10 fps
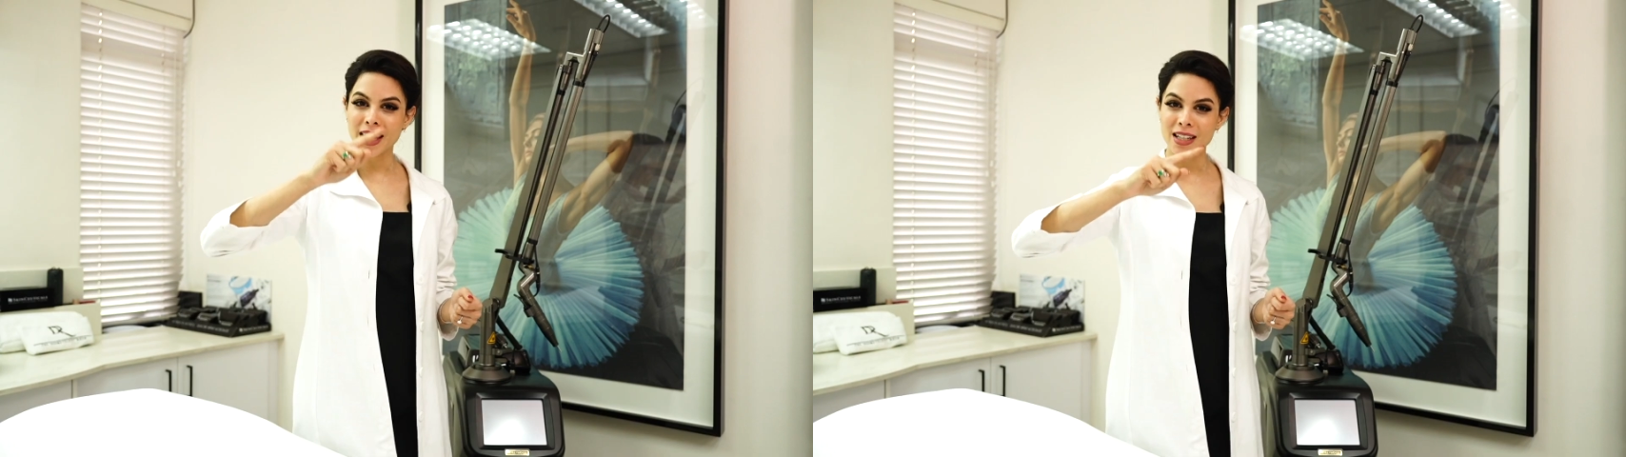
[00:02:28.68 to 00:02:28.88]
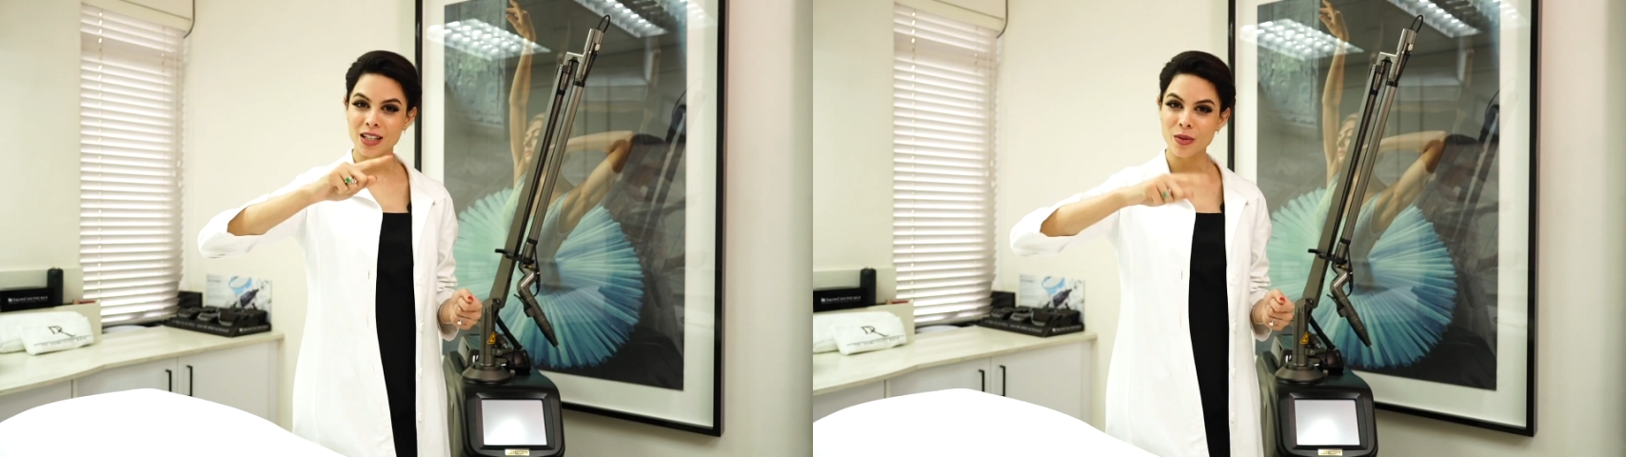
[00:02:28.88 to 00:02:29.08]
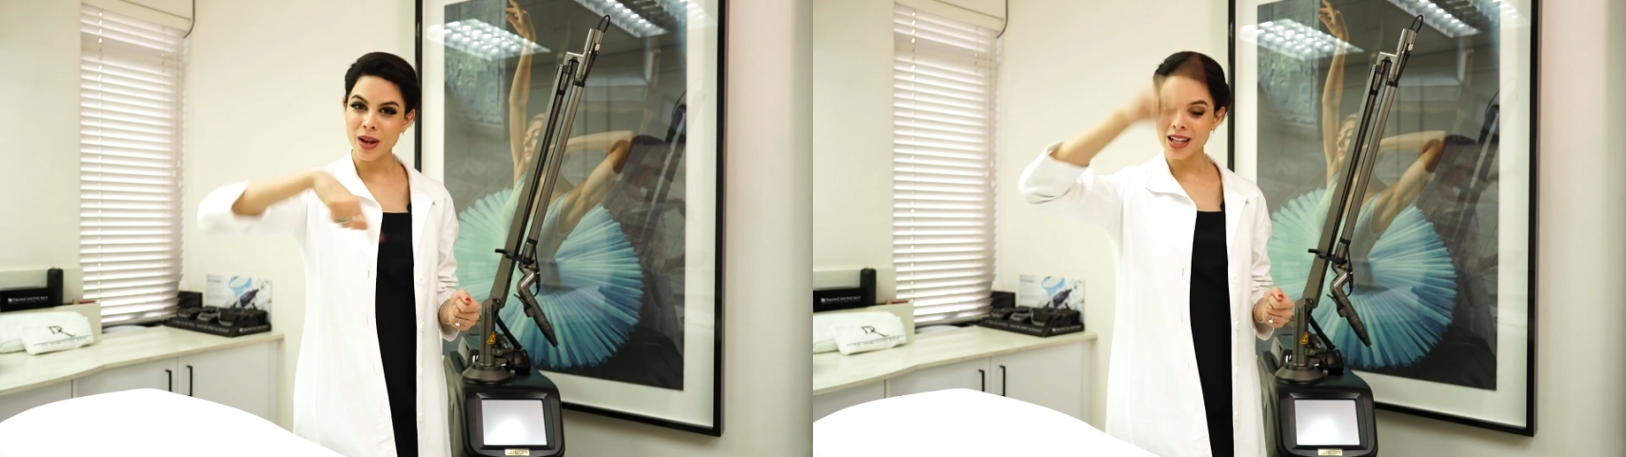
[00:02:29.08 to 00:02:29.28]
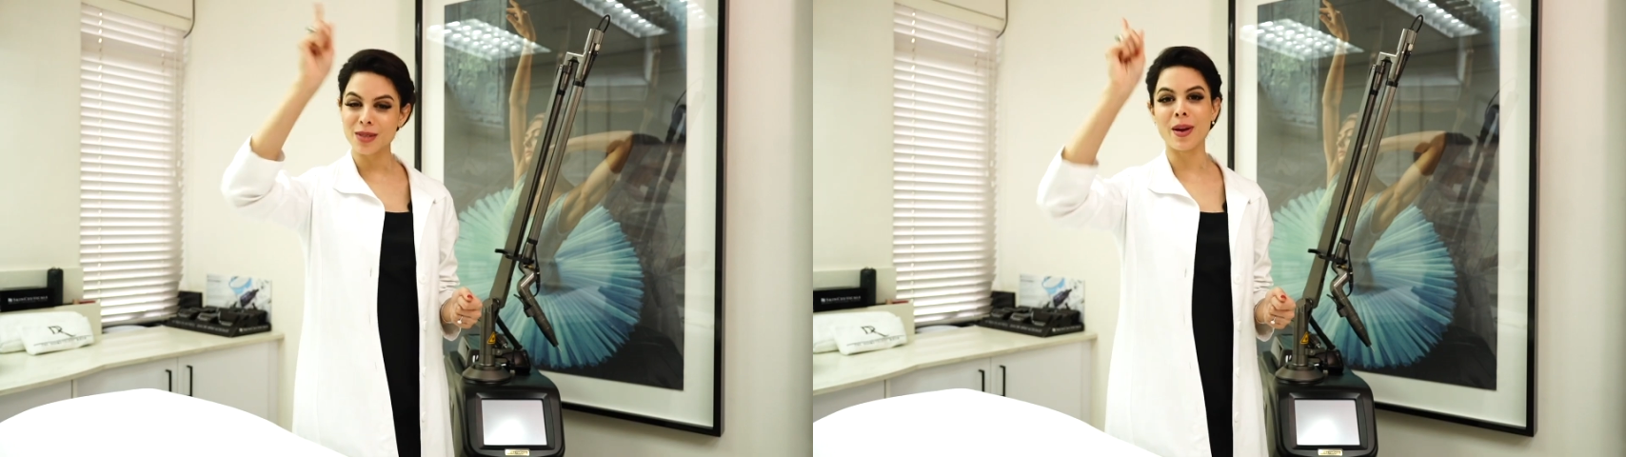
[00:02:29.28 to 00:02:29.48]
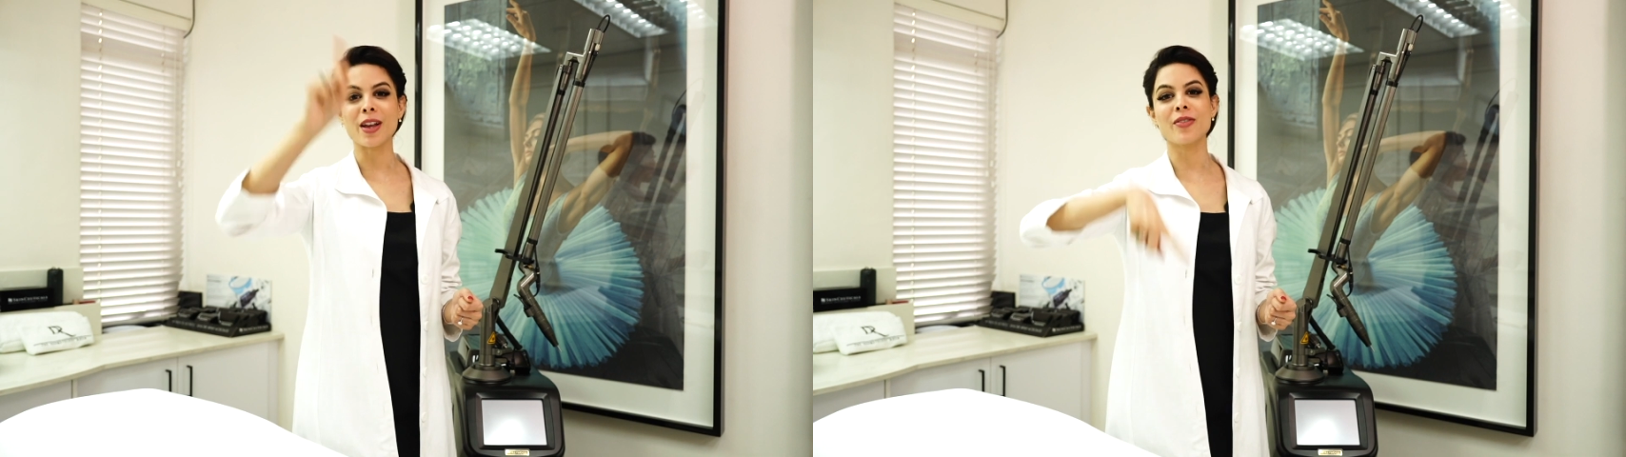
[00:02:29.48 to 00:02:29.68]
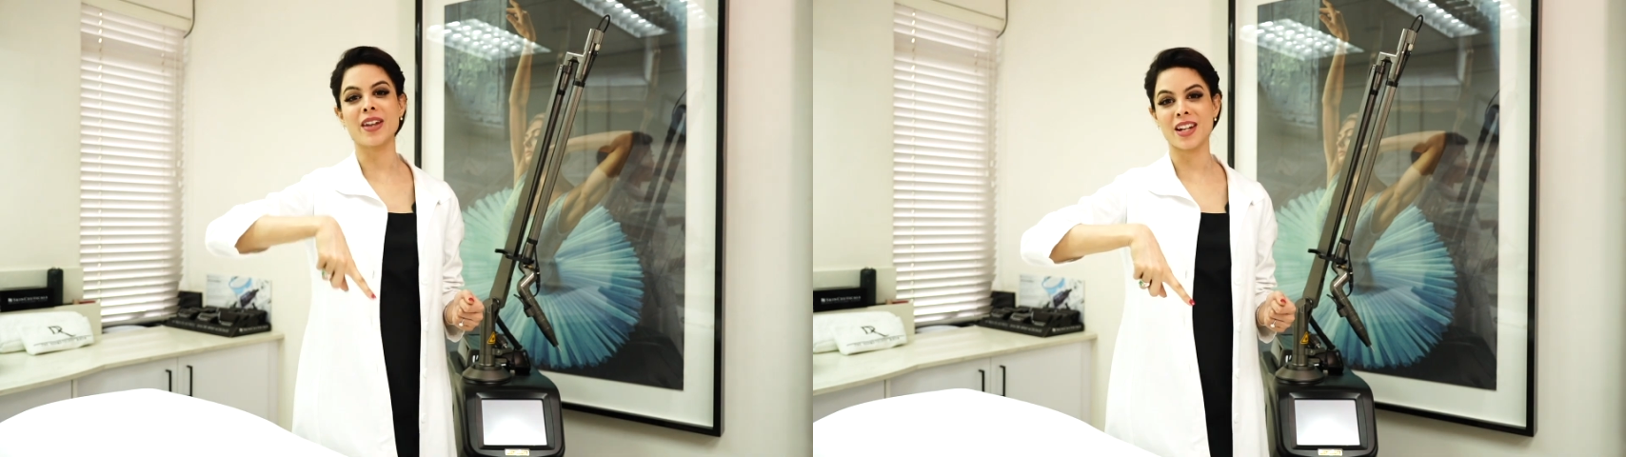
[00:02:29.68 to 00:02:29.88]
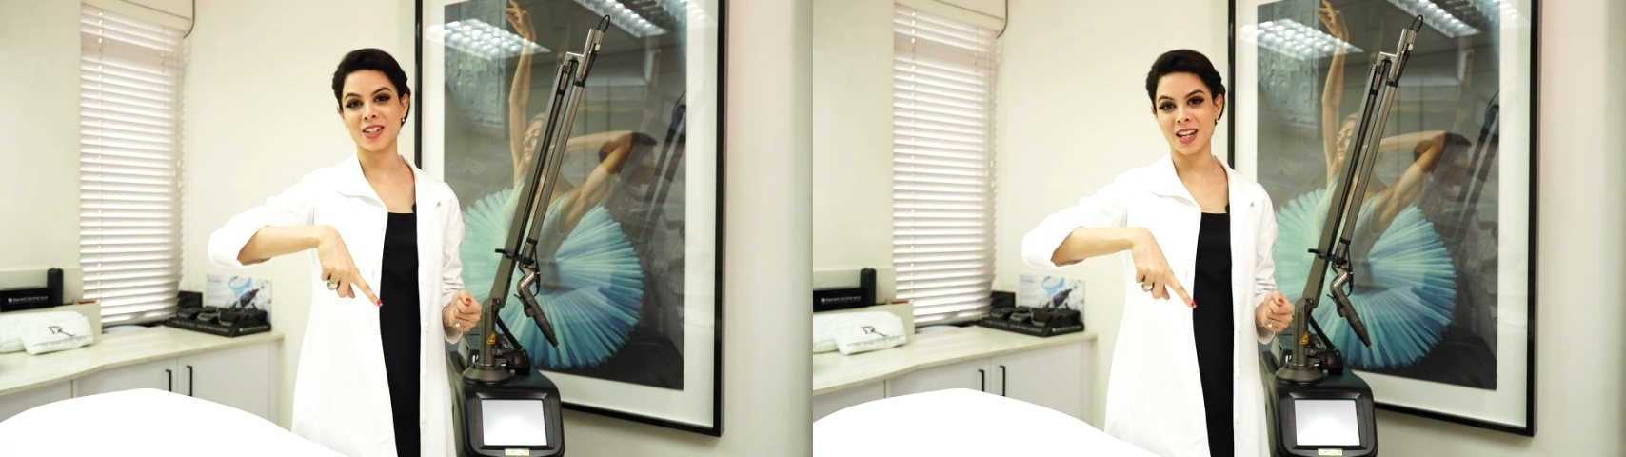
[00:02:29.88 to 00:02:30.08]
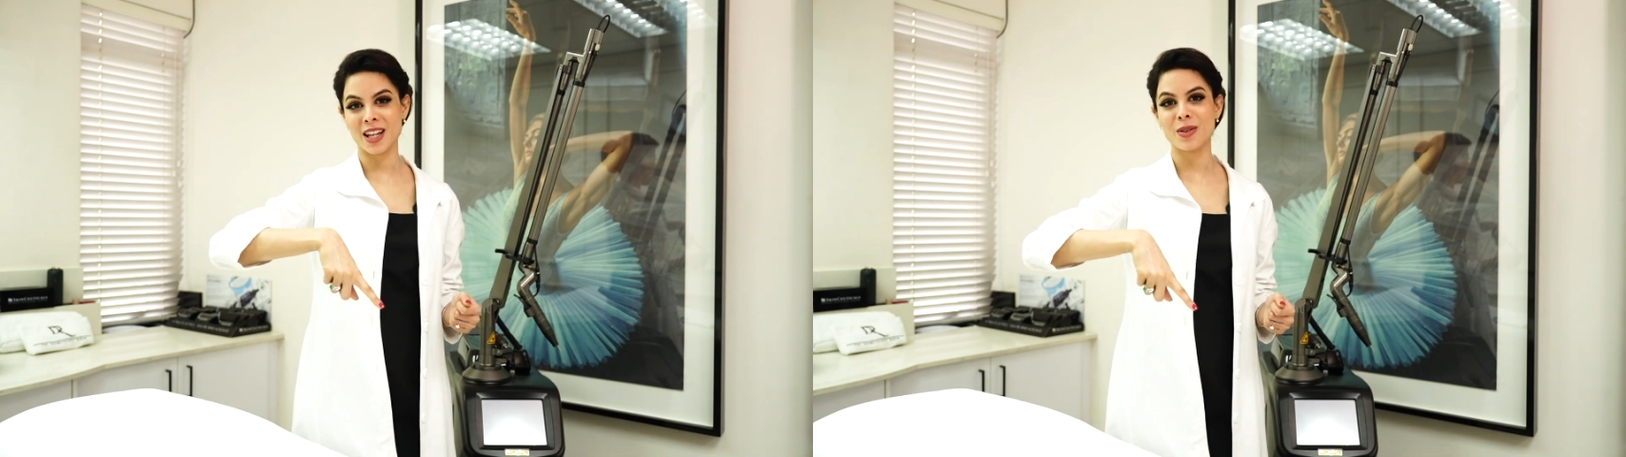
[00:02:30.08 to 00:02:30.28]
a quick spike of
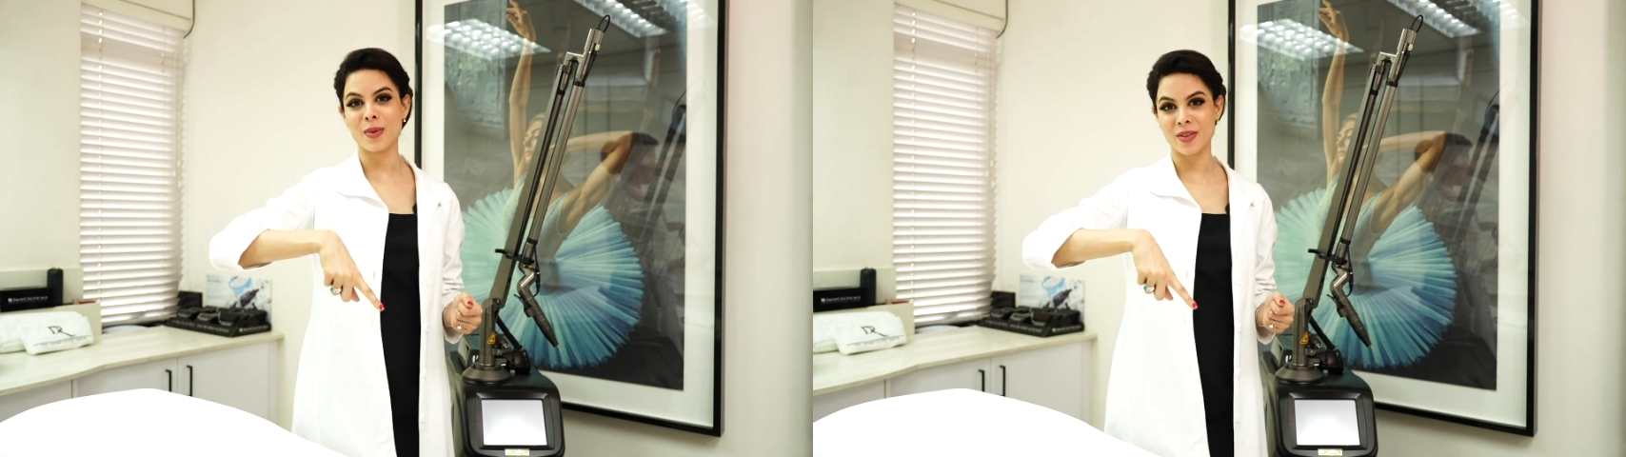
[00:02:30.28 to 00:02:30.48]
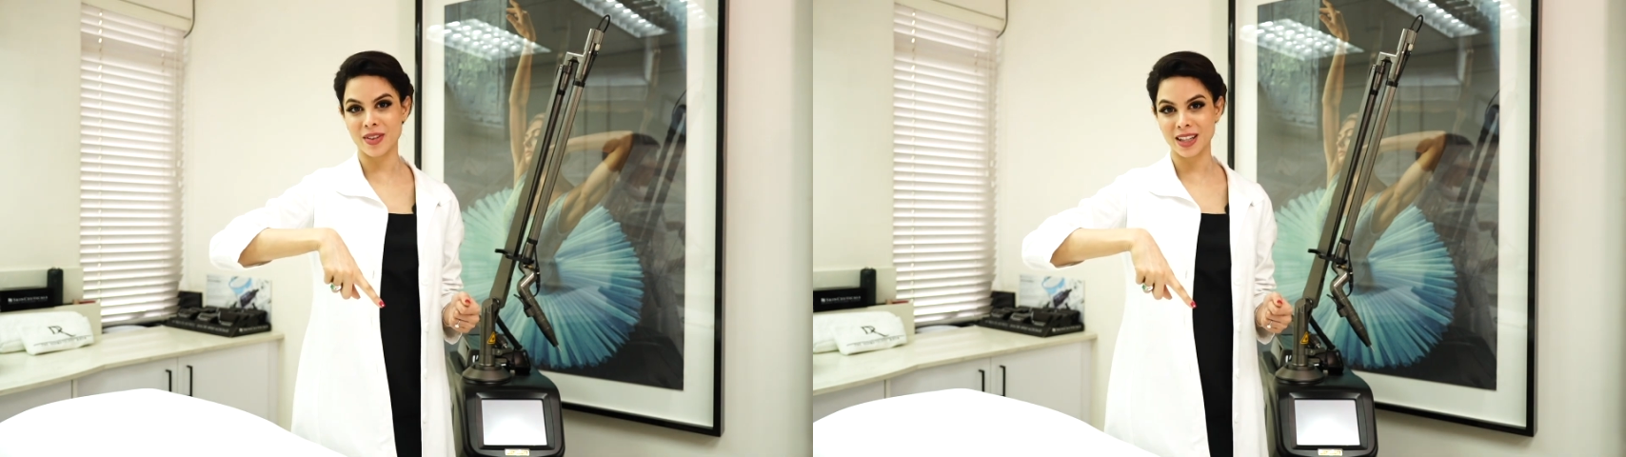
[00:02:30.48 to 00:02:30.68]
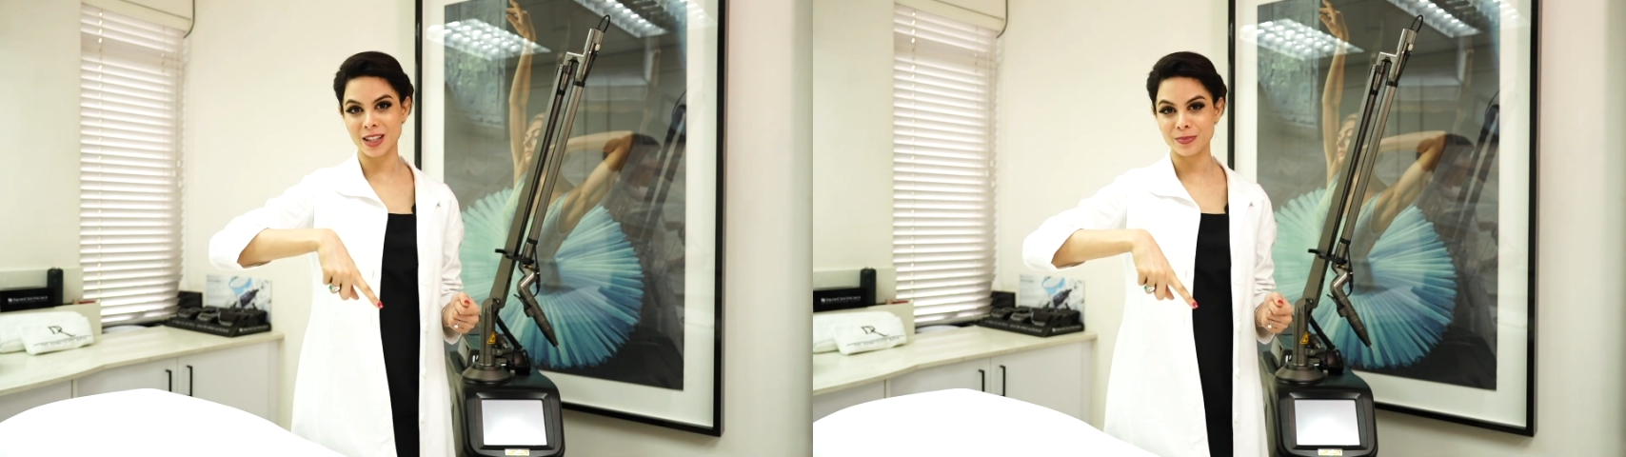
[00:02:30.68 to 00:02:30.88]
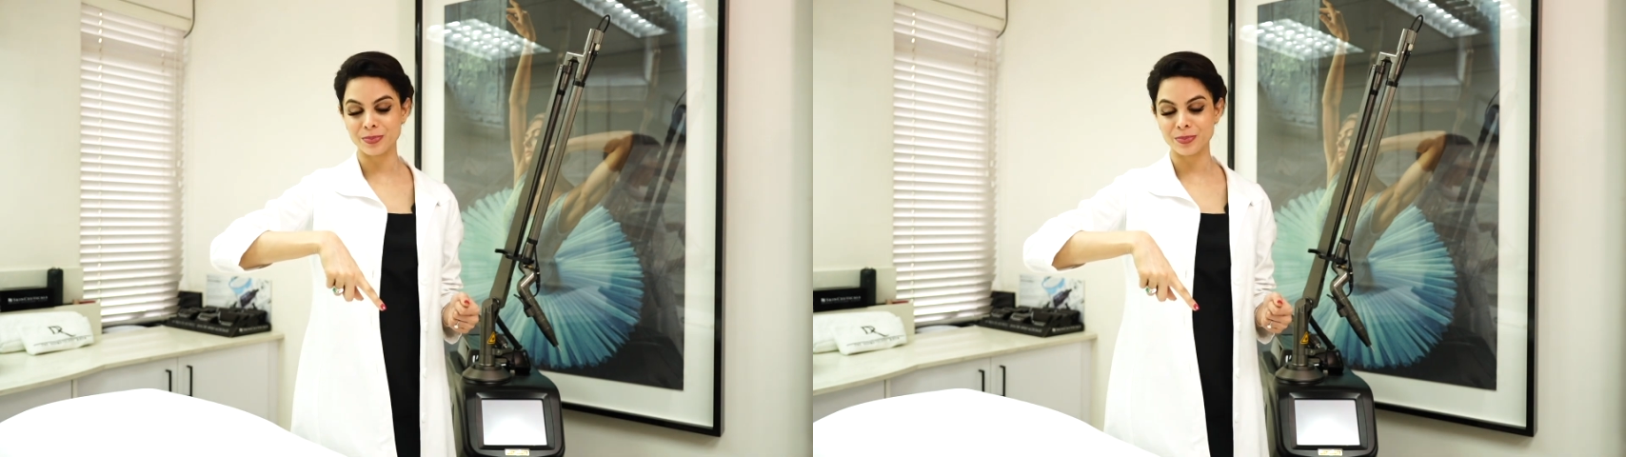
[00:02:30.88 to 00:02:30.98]
energy in the wavelength.